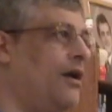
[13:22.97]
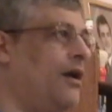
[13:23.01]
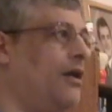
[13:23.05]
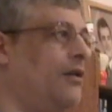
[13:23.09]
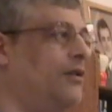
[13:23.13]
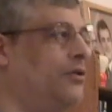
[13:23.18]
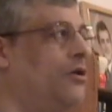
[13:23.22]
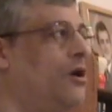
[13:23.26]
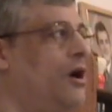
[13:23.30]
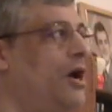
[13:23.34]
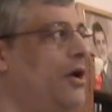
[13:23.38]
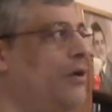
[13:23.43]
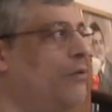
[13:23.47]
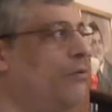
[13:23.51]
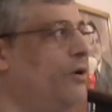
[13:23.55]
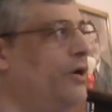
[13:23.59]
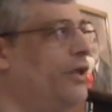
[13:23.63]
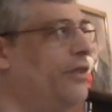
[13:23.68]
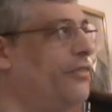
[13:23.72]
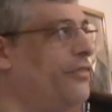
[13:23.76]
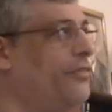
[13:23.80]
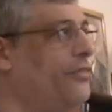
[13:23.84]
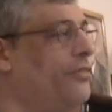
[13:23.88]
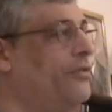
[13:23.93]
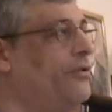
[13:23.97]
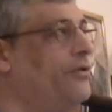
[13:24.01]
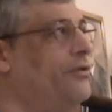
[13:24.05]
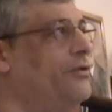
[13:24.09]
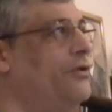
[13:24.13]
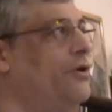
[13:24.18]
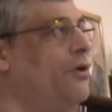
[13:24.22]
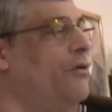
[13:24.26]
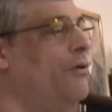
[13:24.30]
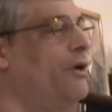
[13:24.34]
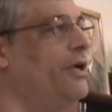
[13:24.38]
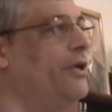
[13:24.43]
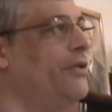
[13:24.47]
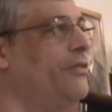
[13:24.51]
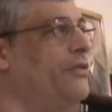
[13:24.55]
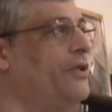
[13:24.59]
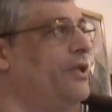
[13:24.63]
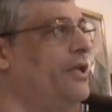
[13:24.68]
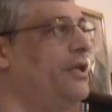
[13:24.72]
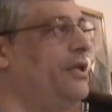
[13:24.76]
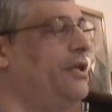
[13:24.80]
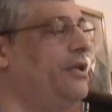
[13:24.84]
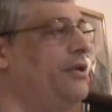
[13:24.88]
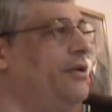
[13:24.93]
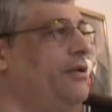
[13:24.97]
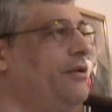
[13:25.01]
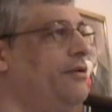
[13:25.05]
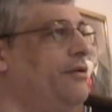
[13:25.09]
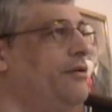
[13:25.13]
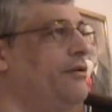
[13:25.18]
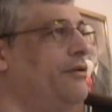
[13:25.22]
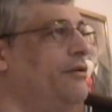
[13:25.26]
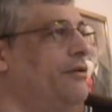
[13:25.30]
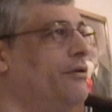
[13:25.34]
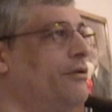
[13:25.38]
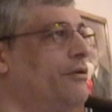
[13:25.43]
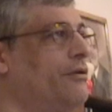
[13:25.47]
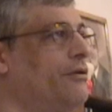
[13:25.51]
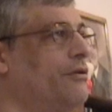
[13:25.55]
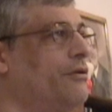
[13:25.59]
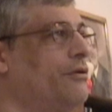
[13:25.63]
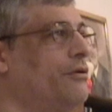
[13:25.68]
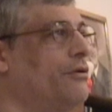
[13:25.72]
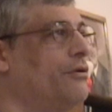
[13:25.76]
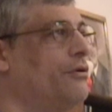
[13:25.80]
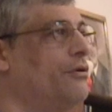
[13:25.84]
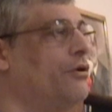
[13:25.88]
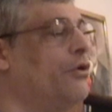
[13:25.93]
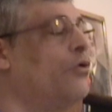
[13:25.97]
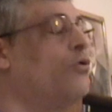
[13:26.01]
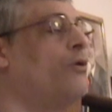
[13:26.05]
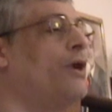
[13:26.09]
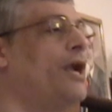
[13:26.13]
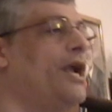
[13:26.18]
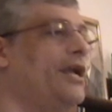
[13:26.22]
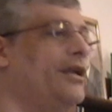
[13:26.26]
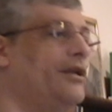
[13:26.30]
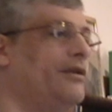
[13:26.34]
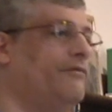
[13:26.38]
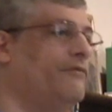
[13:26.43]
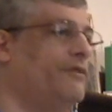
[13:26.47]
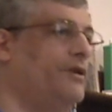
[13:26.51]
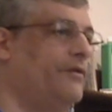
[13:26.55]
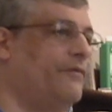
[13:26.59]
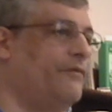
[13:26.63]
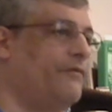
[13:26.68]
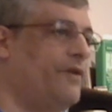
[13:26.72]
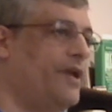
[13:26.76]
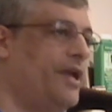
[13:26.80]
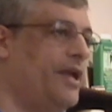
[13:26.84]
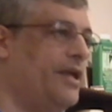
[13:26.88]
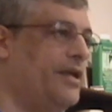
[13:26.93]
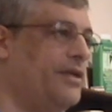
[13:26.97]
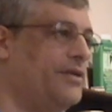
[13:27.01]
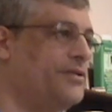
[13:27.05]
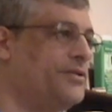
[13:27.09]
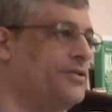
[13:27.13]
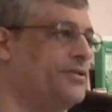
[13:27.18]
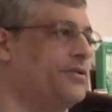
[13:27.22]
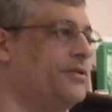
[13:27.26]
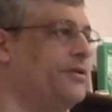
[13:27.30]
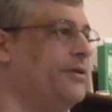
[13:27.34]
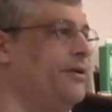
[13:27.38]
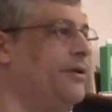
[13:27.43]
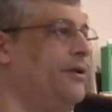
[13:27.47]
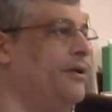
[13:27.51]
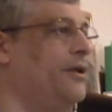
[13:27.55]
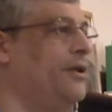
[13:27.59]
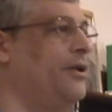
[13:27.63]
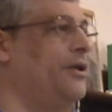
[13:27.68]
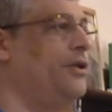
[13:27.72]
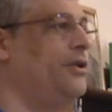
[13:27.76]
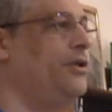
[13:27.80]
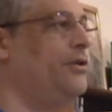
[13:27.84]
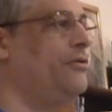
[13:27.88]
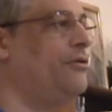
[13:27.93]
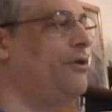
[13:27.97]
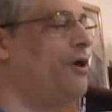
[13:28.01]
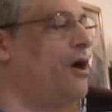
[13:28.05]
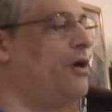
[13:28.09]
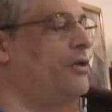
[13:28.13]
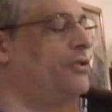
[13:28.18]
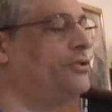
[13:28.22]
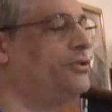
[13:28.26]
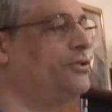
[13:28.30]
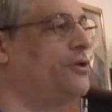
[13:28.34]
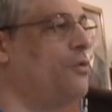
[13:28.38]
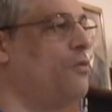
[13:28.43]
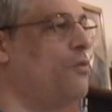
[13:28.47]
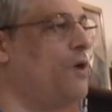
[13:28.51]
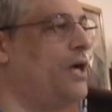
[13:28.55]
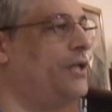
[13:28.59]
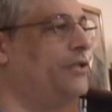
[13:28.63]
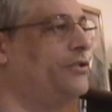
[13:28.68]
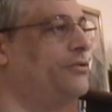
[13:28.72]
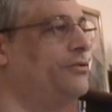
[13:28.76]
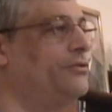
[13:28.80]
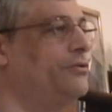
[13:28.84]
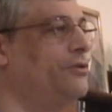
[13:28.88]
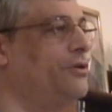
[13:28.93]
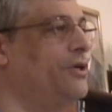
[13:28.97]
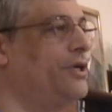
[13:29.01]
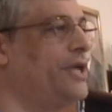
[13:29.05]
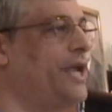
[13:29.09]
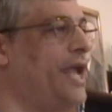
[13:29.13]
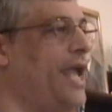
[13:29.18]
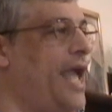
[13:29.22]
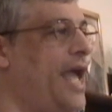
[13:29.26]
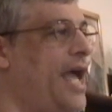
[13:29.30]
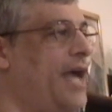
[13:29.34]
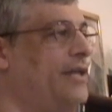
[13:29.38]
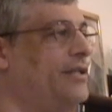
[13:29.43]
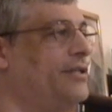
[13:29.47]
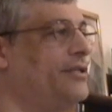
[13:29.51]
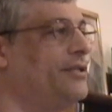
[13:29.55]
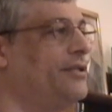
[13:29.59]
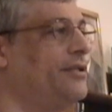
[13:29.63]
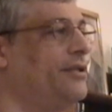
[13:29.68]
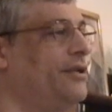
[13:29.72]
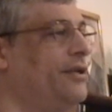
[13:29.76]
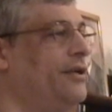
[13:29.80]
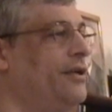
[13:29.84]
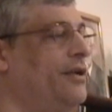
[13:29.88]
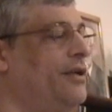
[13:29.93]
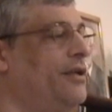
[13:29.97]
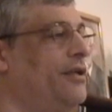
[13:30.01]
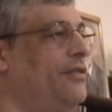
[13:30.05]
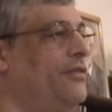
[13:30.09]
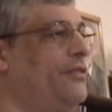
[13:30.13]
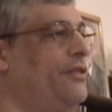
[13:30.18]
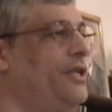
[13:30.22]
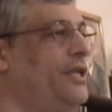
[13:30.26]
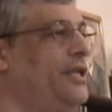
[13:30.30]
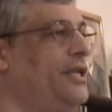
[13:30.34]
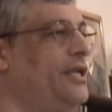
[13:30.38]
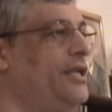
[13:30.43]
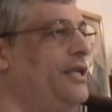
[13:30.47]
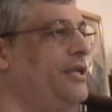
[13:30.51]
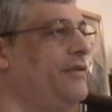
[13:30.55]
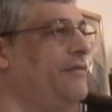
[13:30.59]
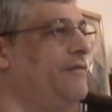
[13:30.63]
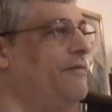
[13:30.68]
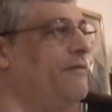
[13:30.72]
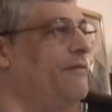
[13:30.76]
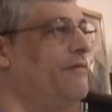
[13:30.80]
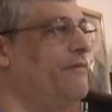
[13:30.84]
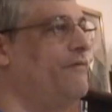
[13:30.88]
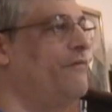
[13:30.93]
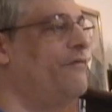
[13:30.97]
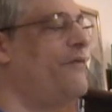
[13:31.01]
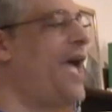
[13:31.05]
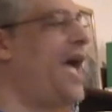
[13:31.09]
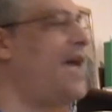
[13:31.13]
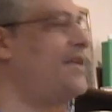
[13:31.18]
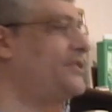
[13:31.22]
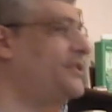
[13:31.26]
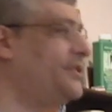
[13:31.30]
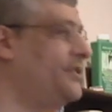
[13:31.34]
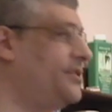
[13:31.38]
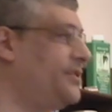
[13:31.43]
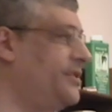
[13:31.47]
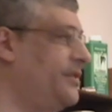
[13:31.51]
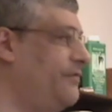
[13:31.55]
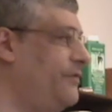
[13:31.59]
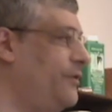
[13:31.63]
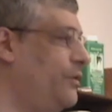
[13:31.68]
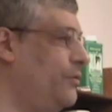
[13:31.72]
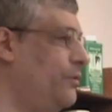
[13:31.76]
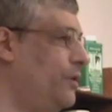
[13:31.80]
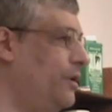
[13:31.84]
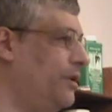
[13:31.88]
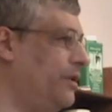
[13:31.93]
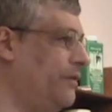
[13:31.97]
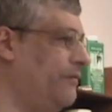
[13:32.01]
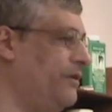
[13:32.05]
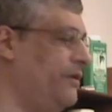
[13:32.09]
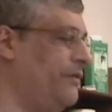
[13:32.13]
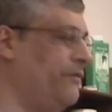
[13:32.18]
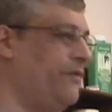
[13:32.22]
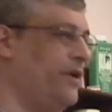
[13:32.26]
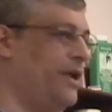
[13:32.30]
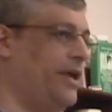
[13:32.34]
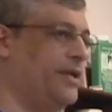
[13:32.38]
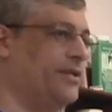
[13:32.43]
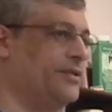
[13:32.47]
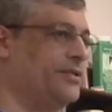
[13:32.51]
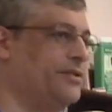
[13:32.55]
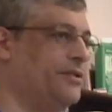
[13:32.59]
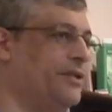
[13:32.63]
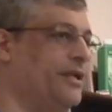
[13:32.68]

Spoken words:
Along with knowing the grain of your face, you'd also want to look at the facets, if you will, of your face.